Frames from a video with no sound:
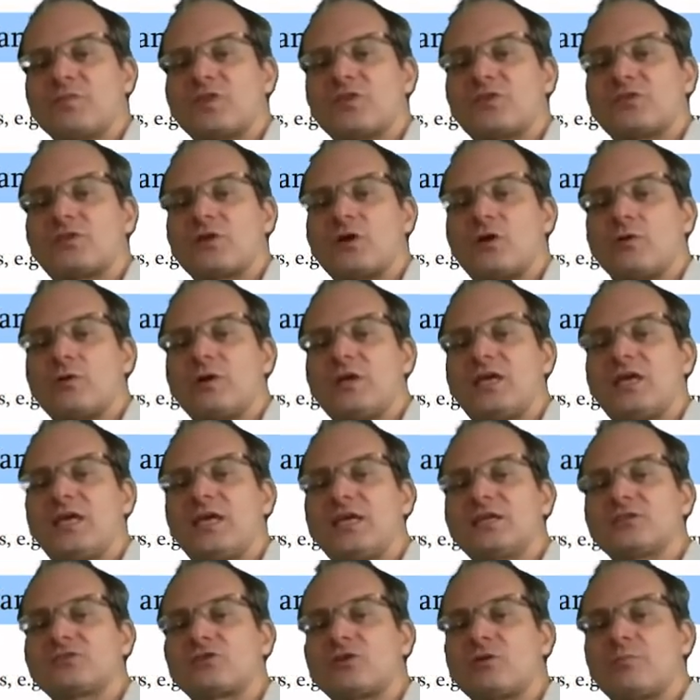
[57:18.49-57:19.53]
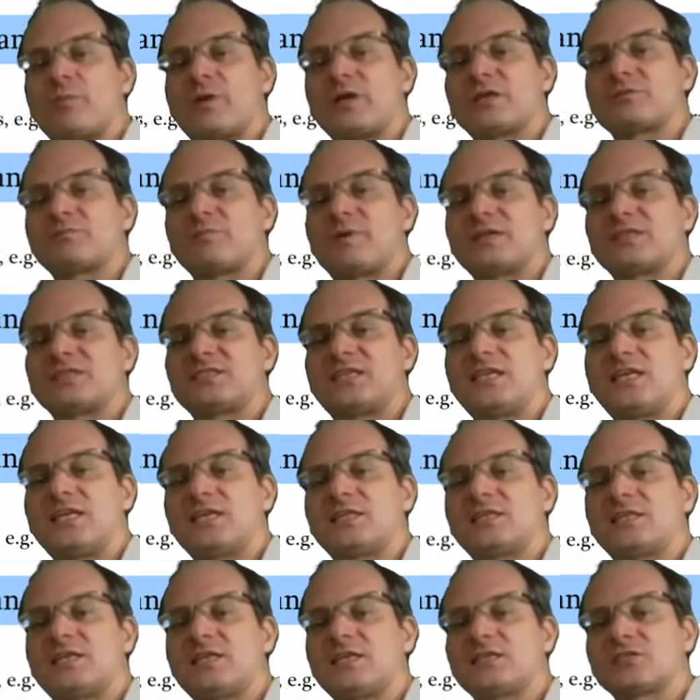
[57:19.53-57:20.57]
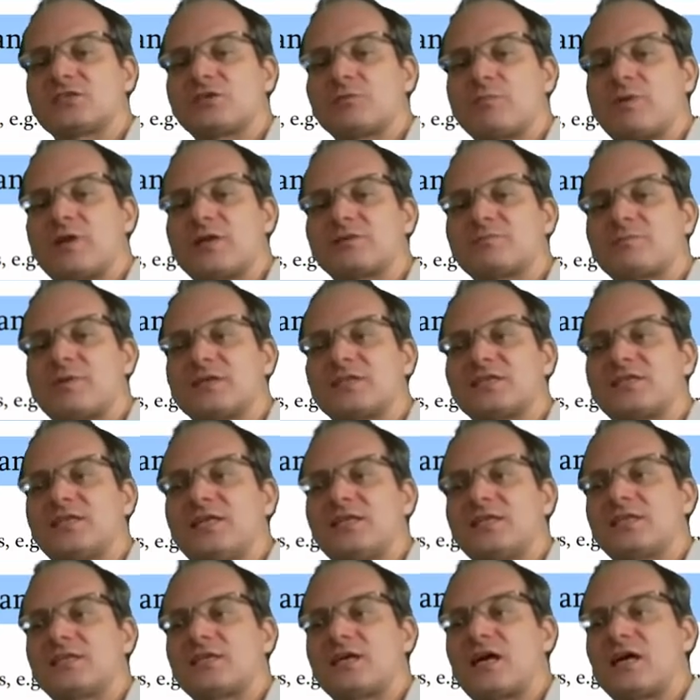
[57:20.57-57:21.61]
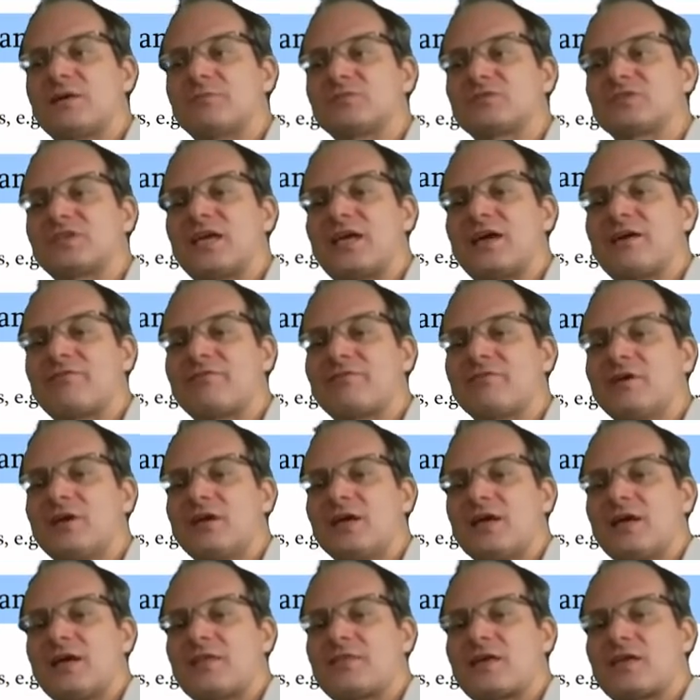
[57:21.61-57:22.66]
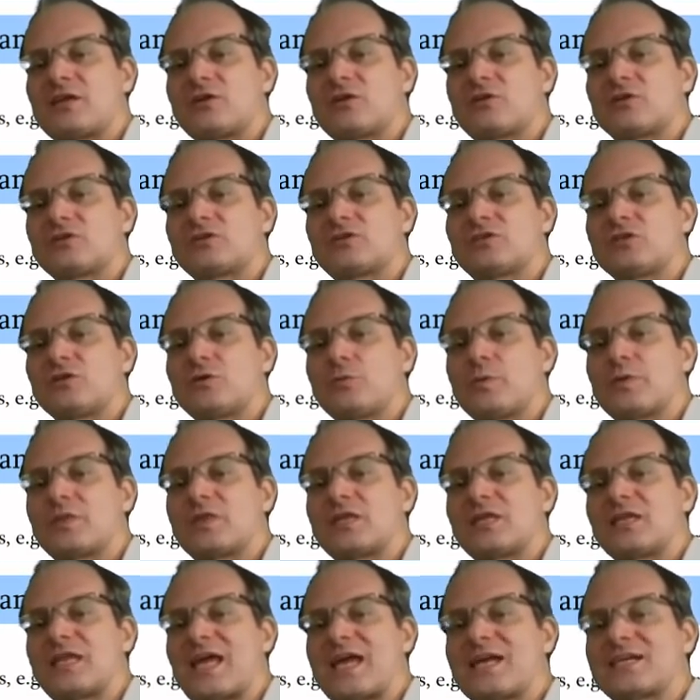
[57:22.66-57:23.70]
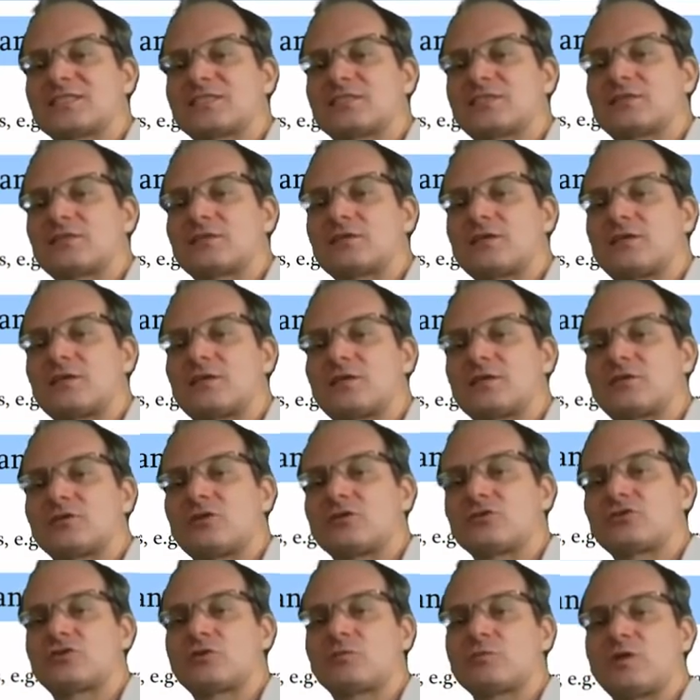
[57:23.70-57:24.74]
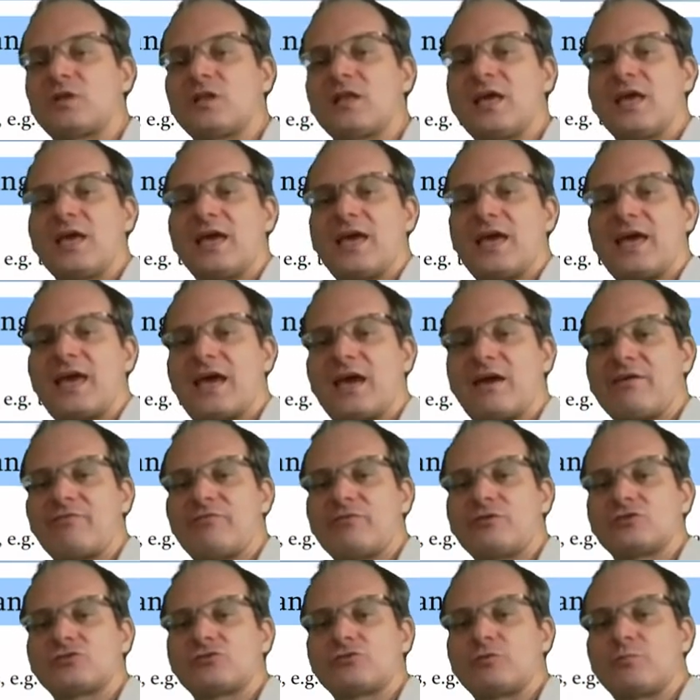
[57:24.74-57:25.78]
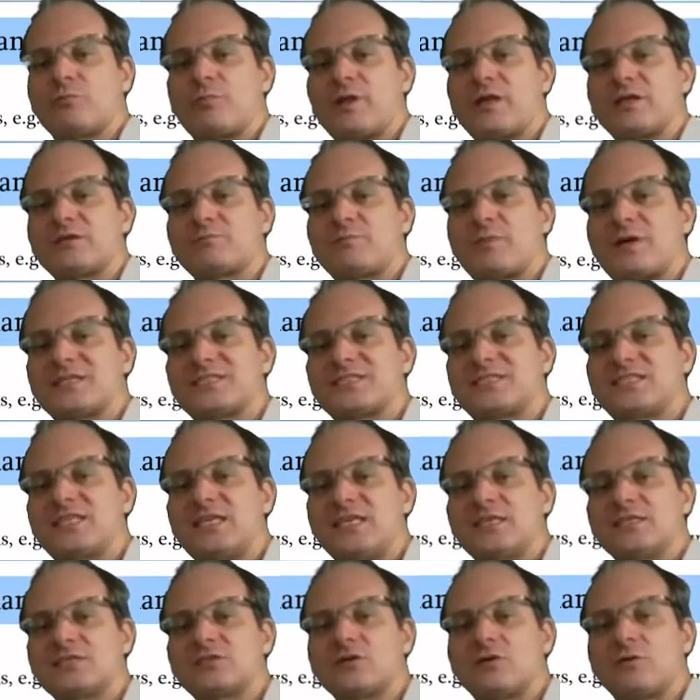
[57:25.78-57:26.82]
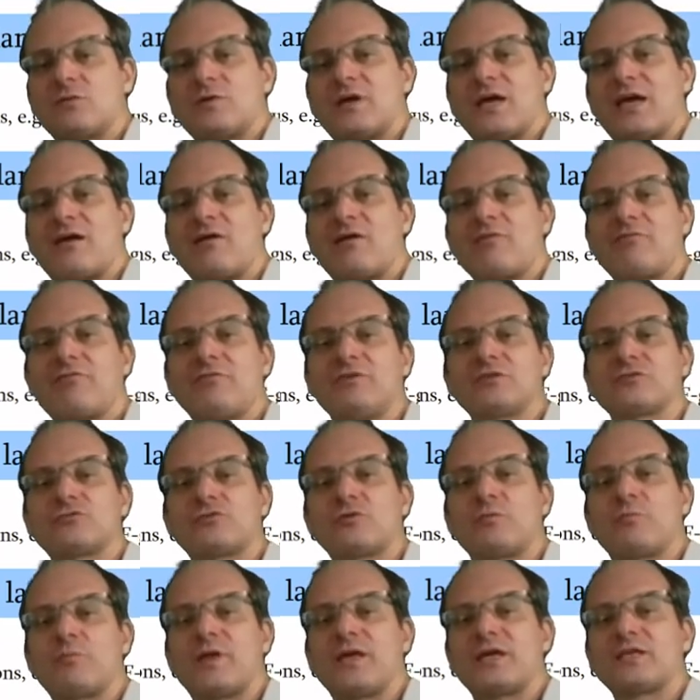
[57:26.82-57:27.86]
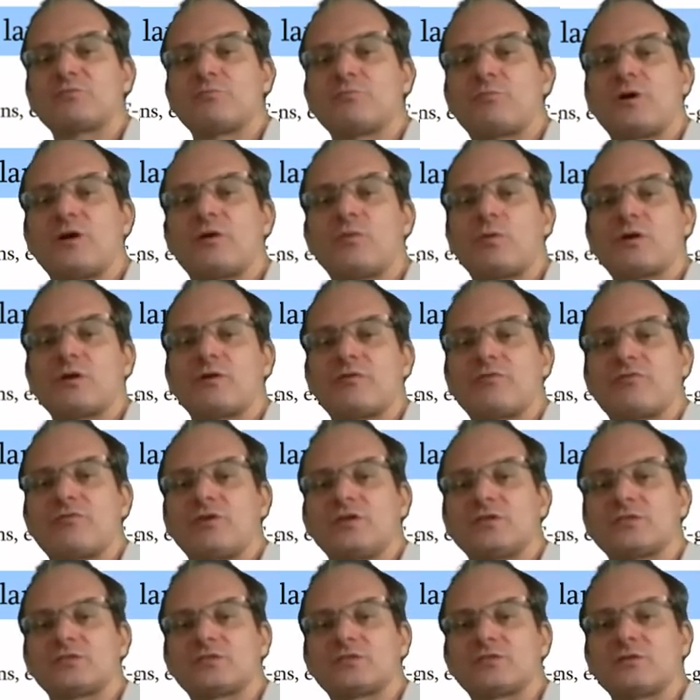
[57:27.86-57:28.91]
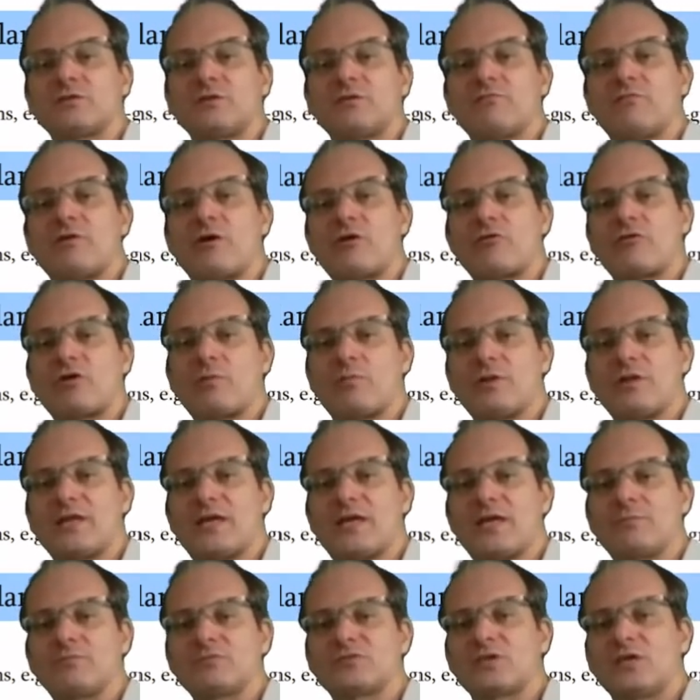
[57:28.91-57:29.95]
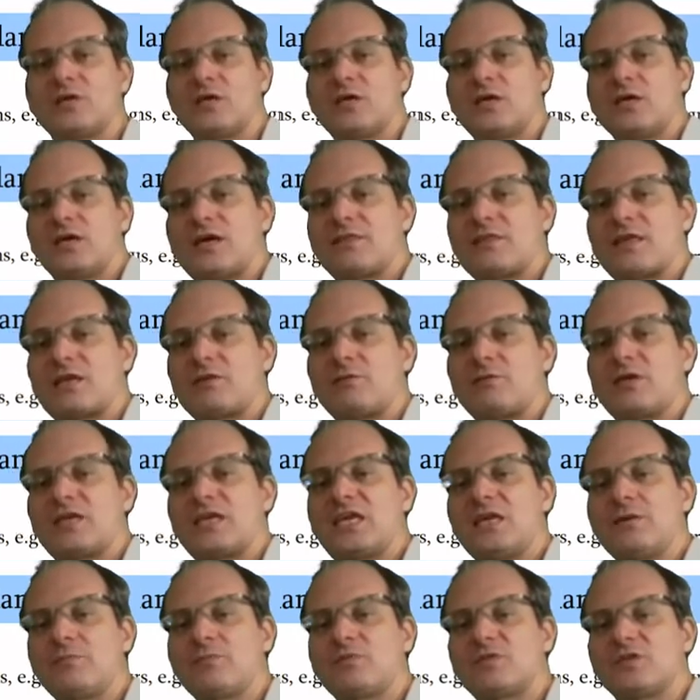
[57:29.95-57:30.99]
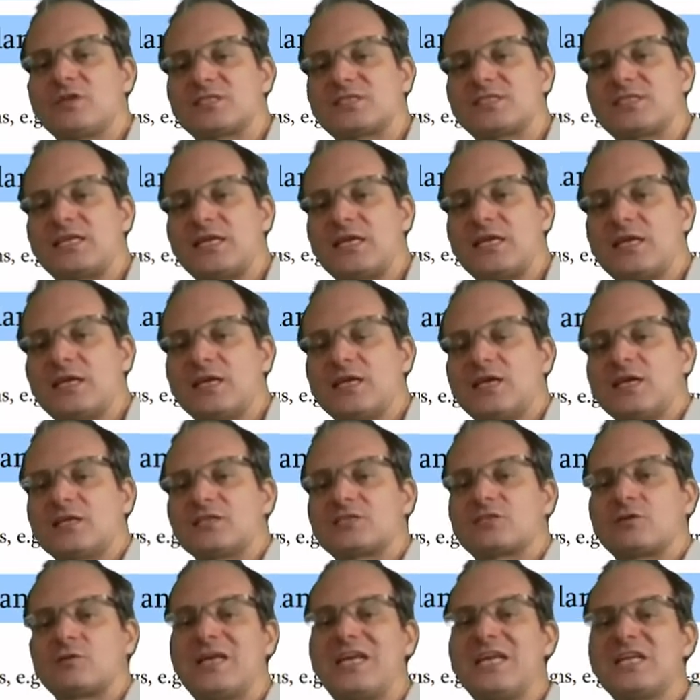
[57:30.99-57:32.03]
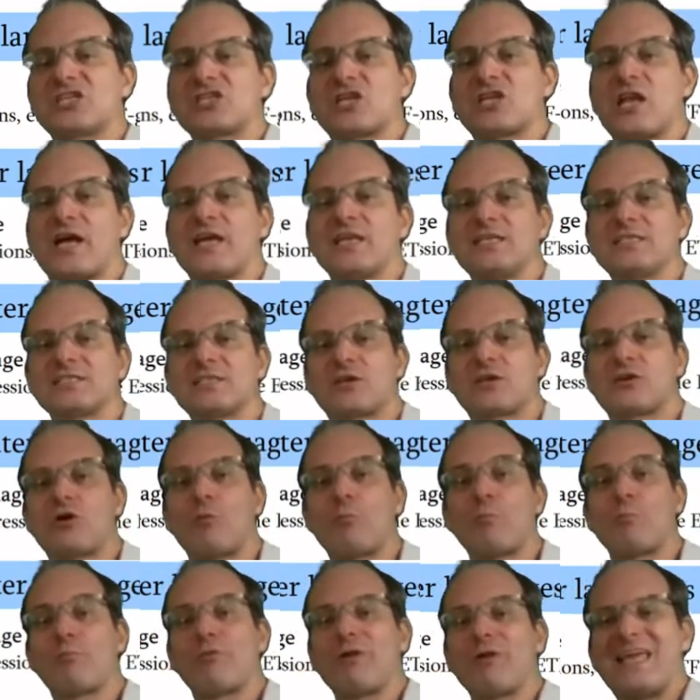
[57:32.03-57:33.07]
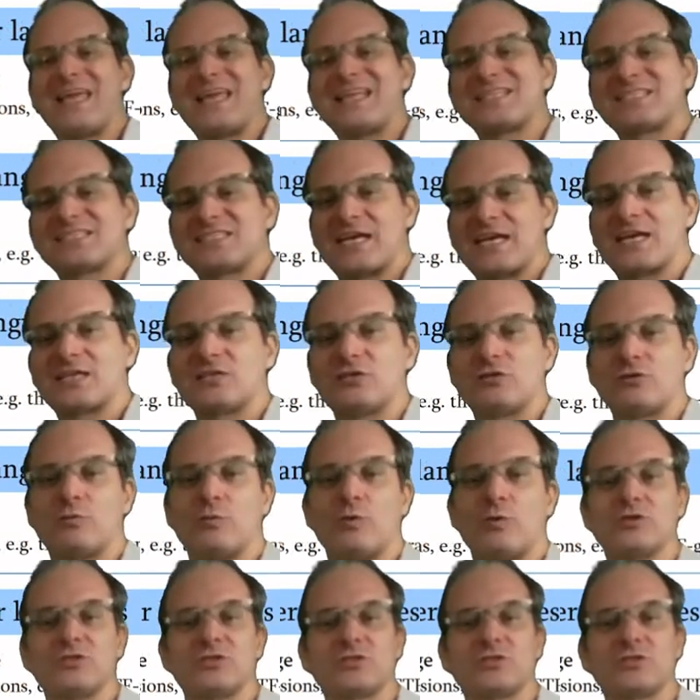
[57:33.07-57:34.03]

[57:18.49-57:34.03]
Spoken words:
So e is replaced by t, t is replaced by t times f, and then you continue with the next non-terminal. F is replaced by c, so f is replaced by one of these variable names, and then we keep the c. So each line is a complete set. You